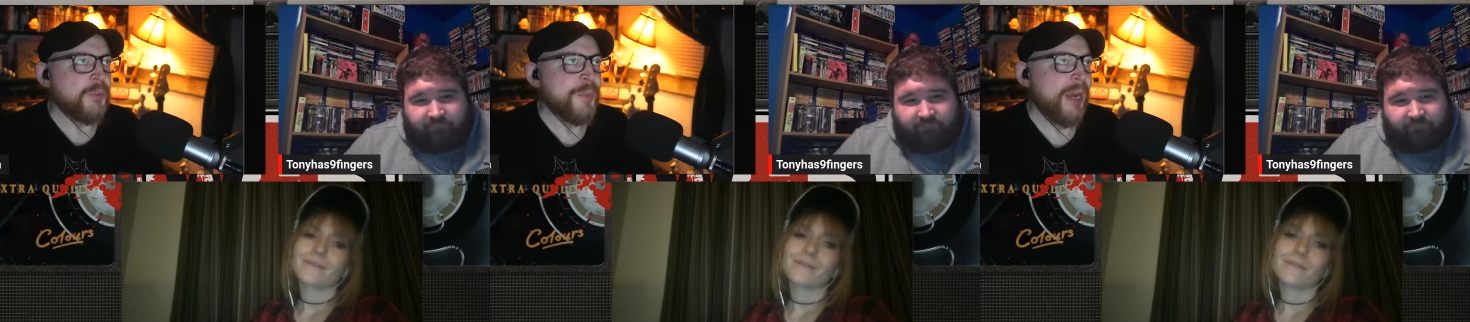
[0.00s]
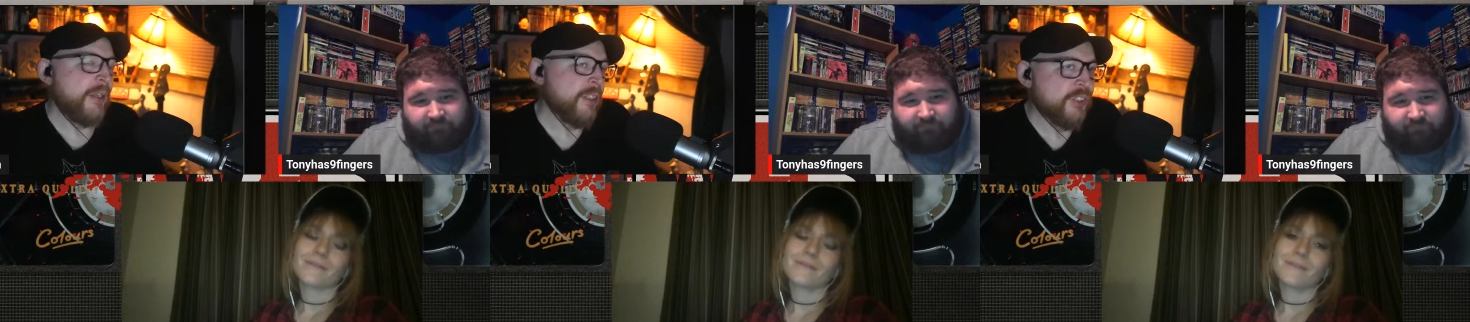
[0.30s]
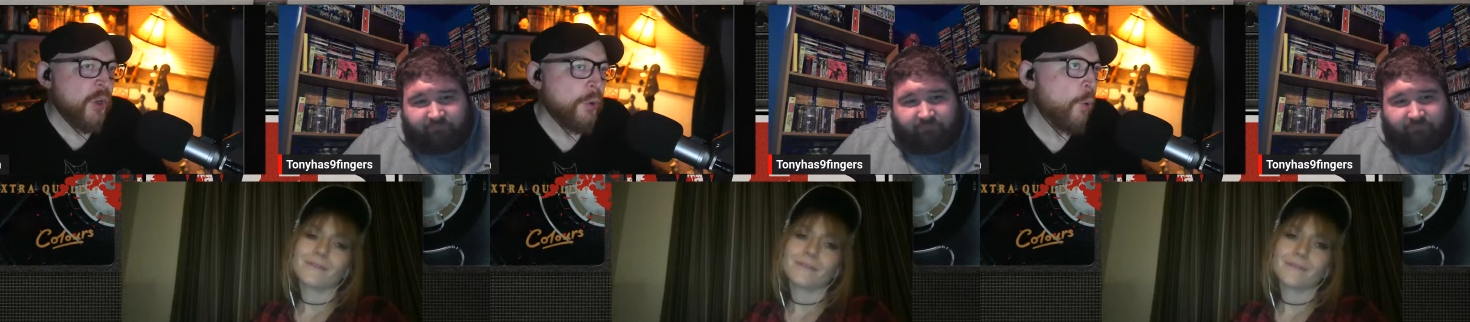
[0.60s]
Speaker 1: banned, and there's
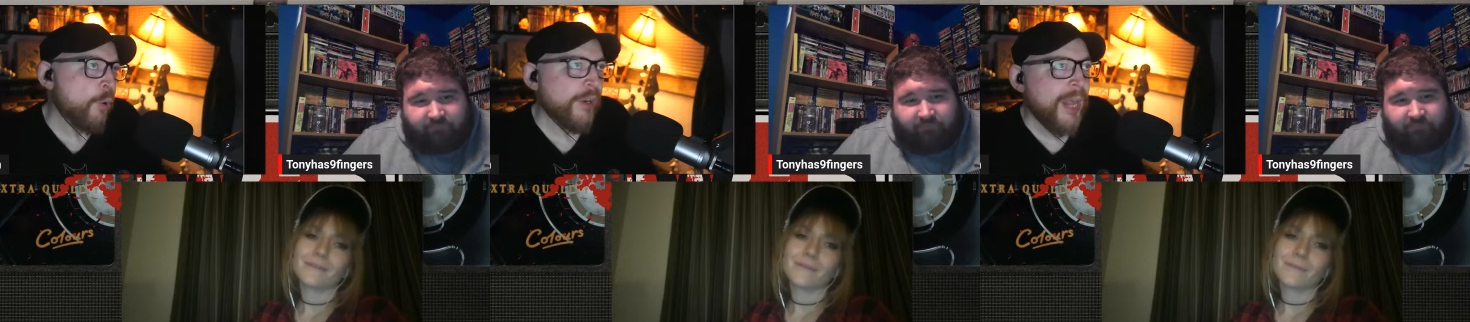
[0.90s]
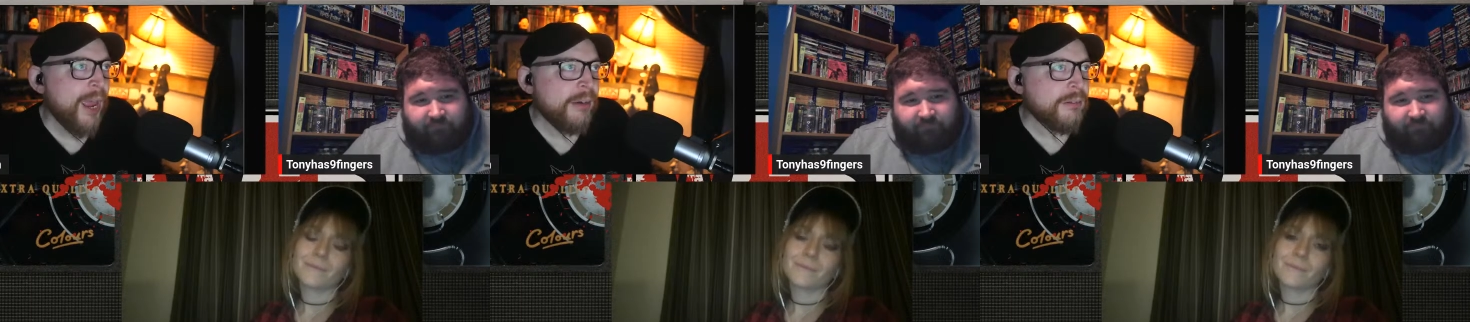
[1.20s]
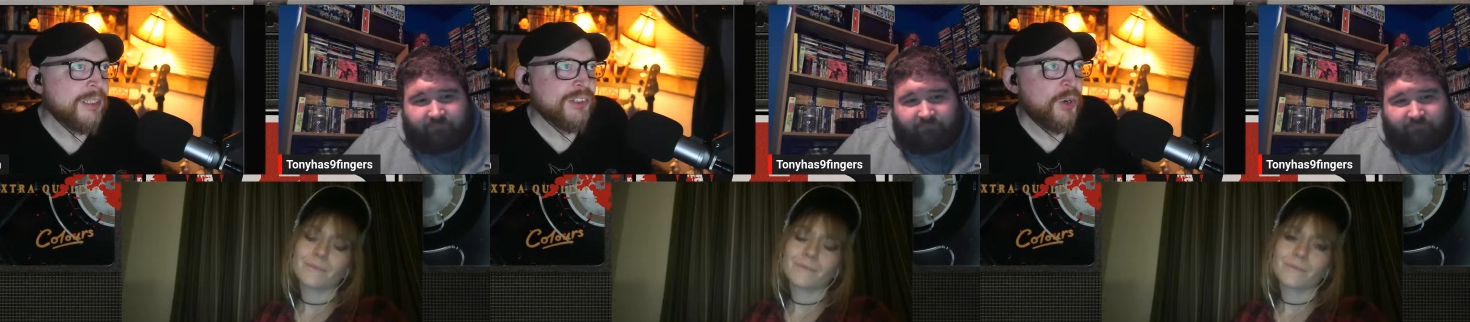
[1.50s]
no gore in that,
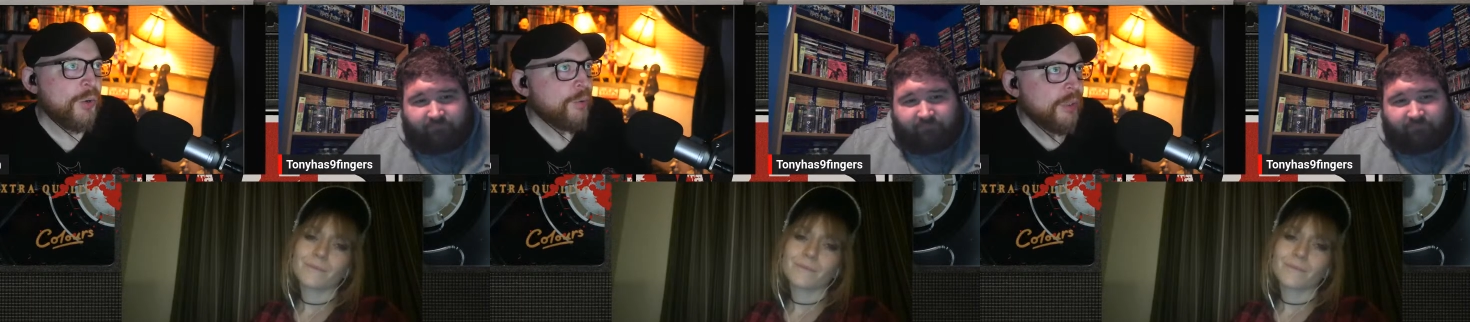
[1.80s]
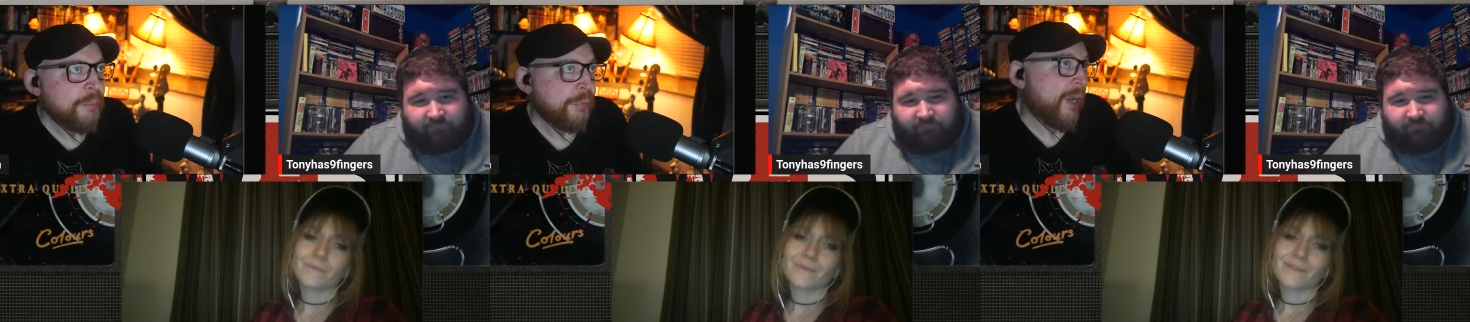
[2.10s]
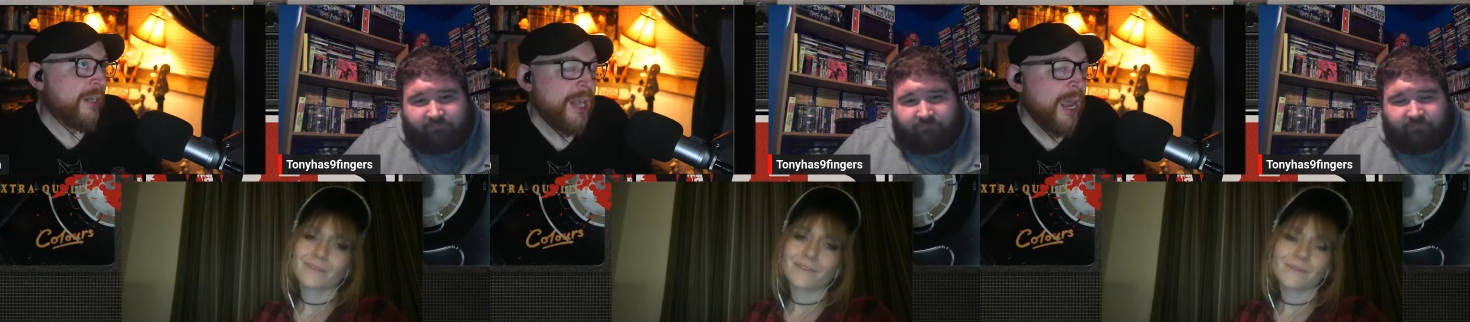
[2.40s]
there's no
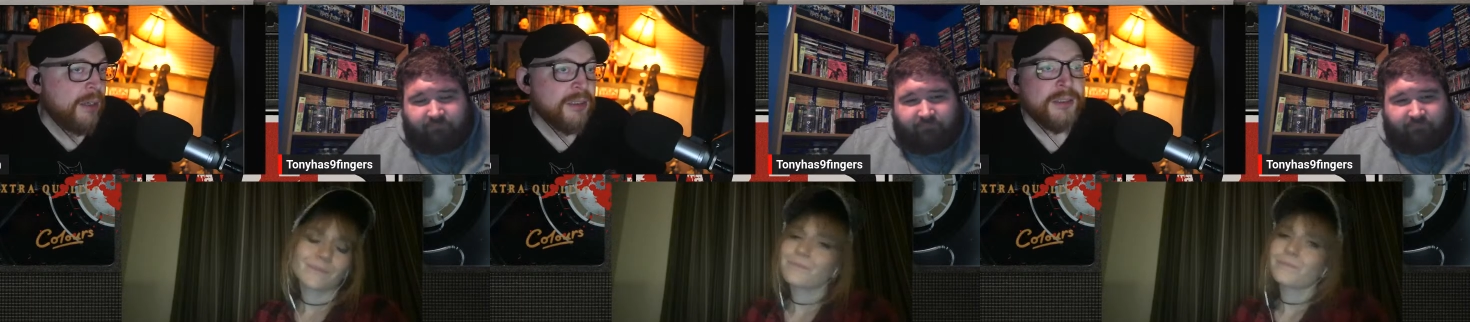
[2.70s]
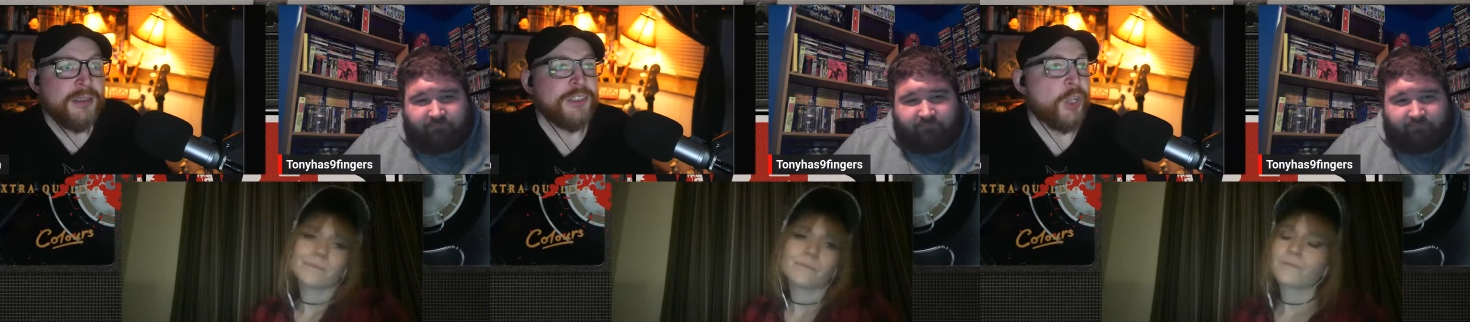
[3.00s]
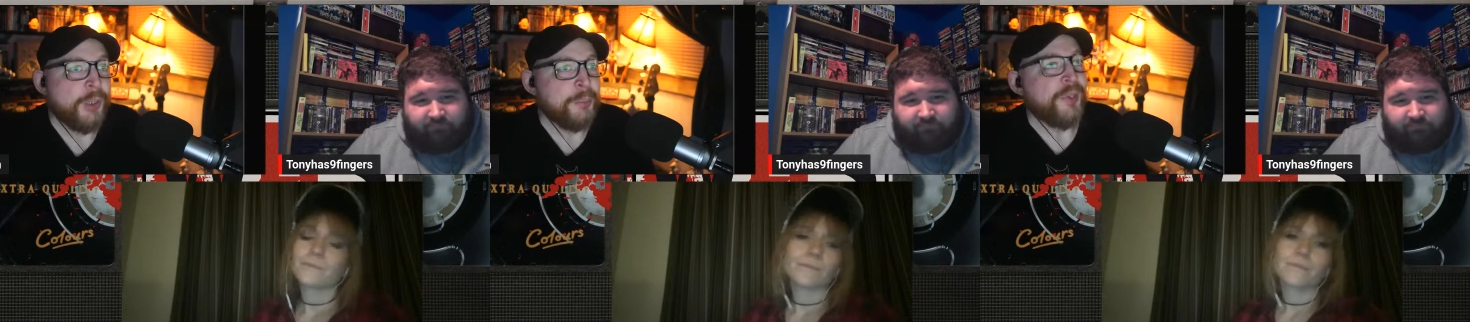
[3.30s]
blood in that. It's
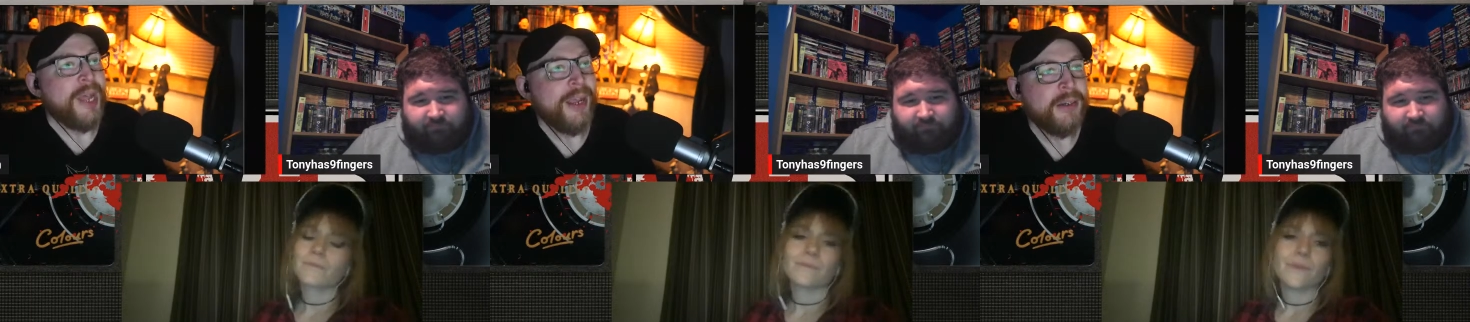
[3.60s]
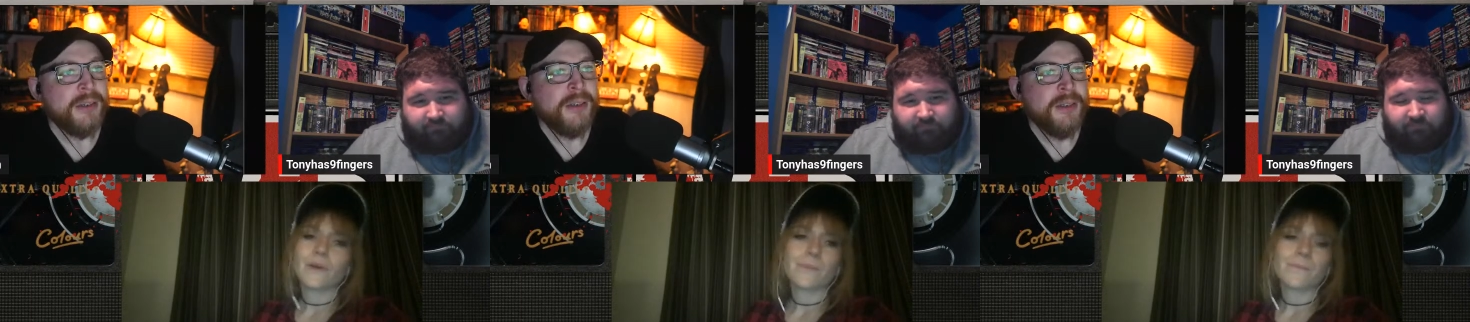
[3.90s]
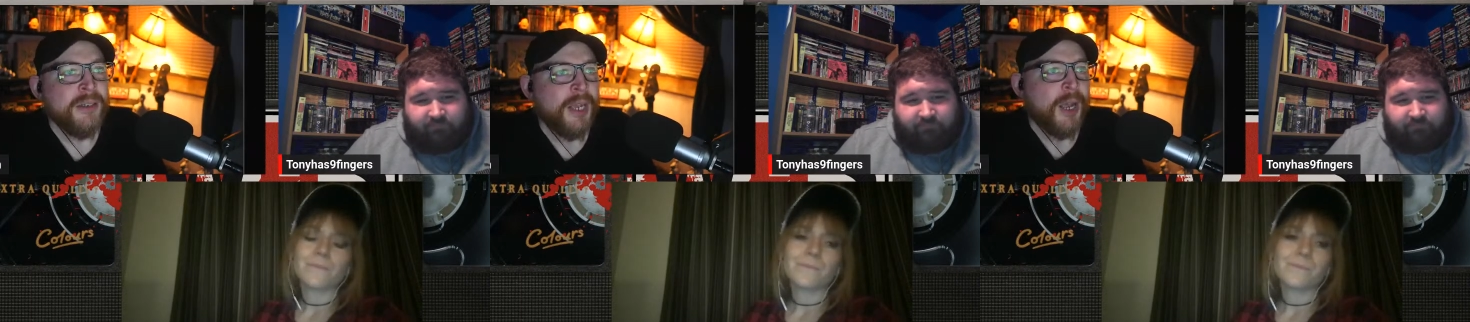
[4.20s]
all implied. No.
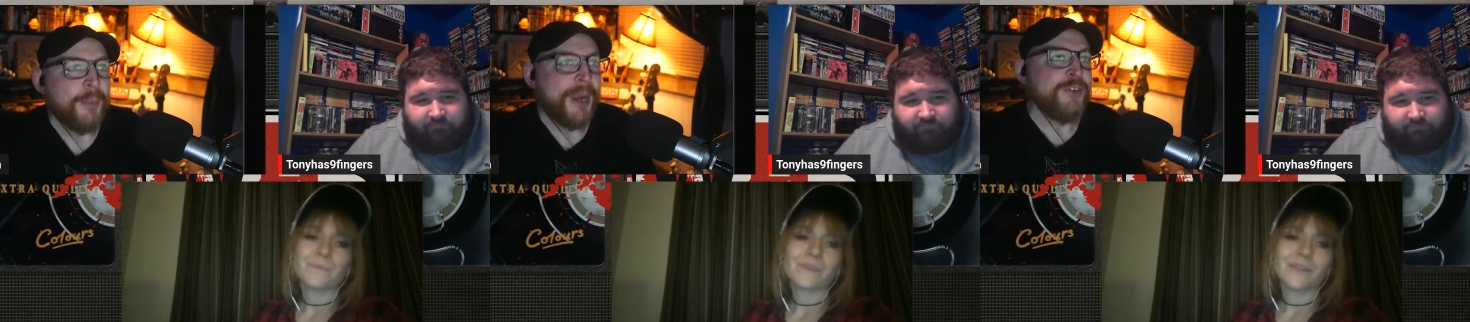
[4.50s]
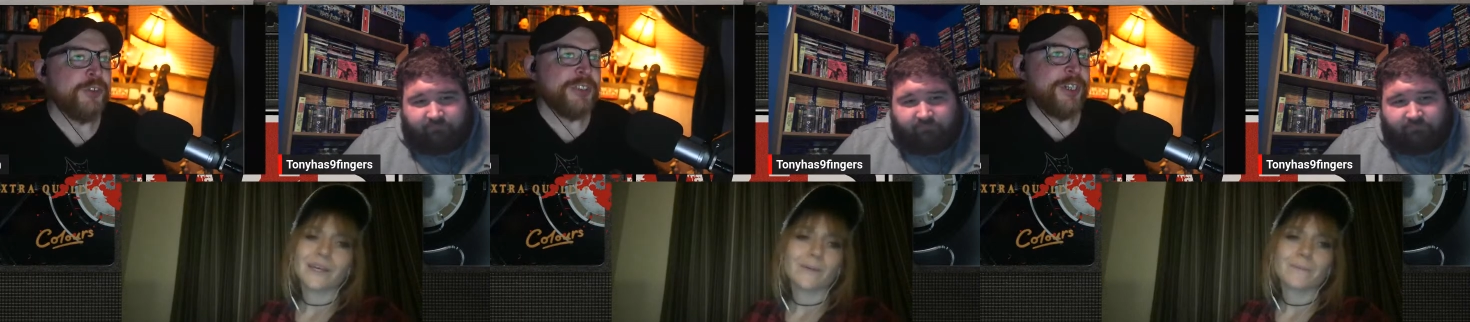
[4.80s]
Um, Angel's yeah. in the